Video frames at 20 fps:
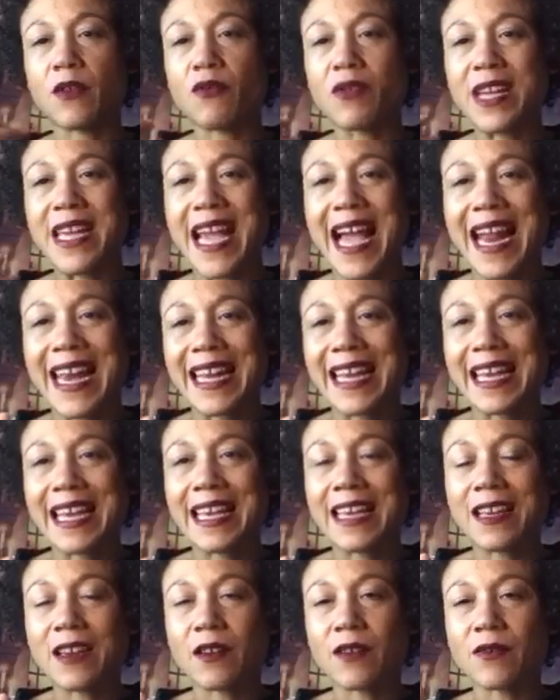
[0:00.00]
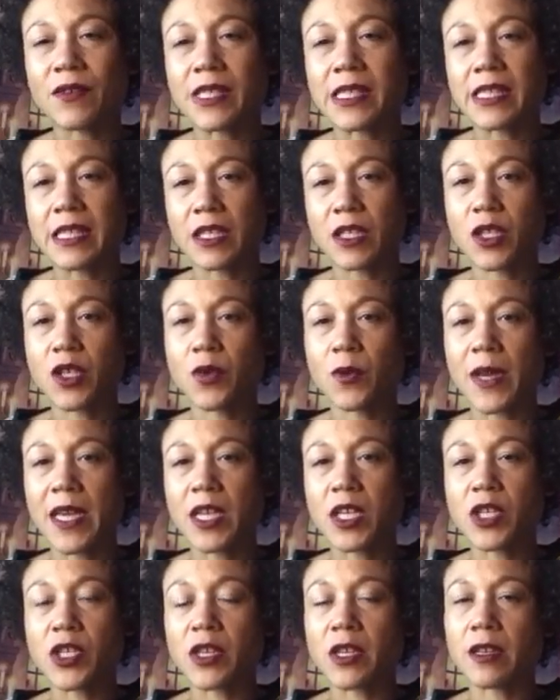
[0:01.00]
the reality of a
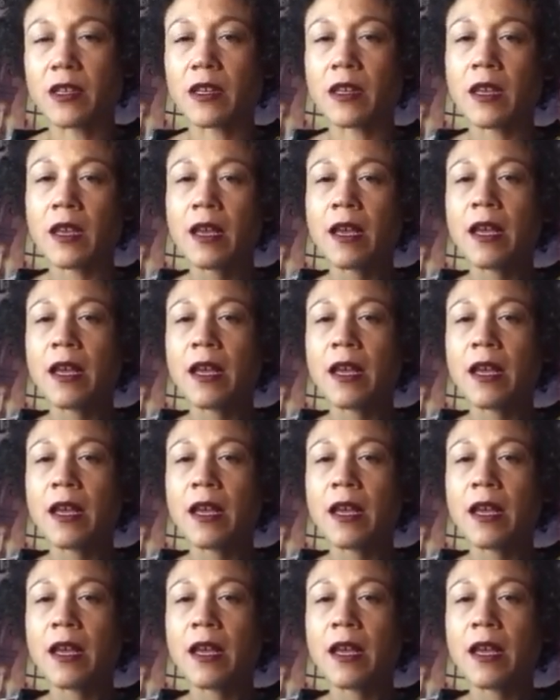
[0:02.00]
situation.